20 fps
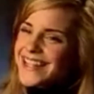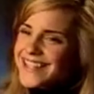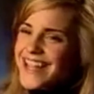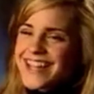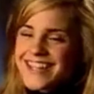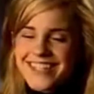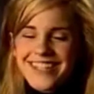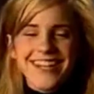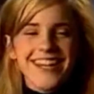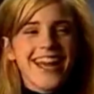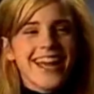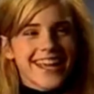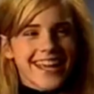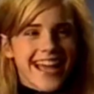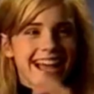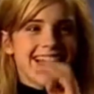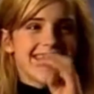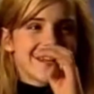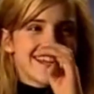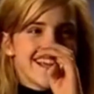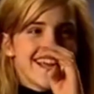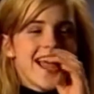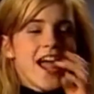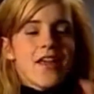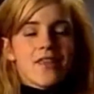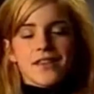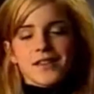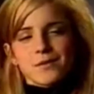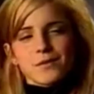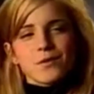Yeah, that's actually, again,
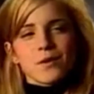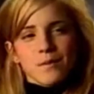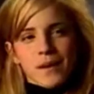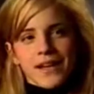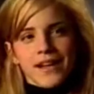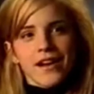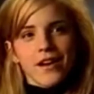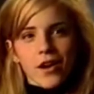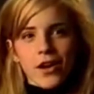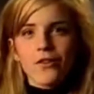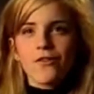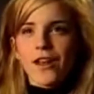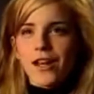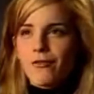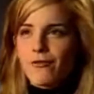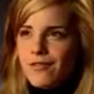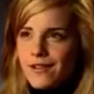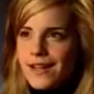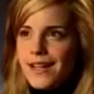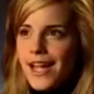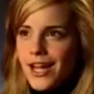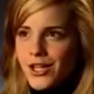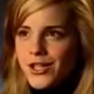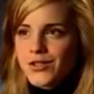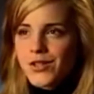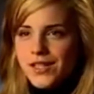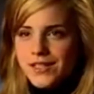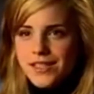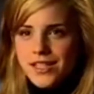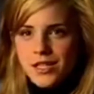this was what made her kind of, like, really
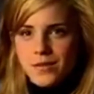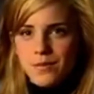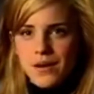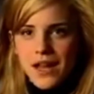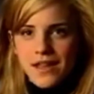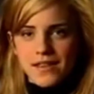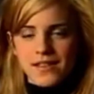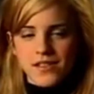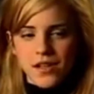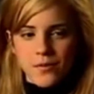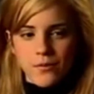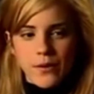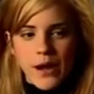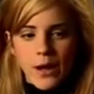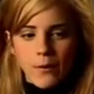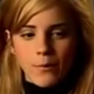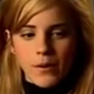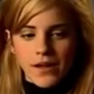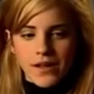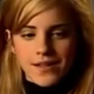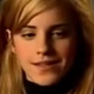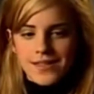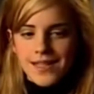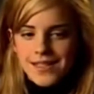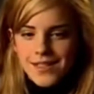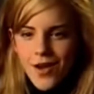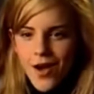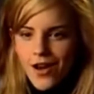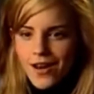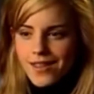interesting to play this time around, because
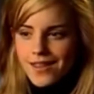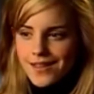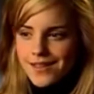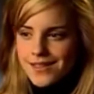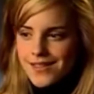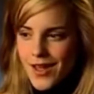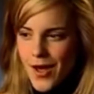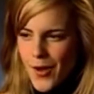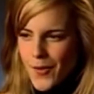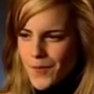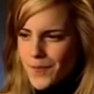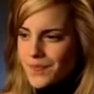there's kind of this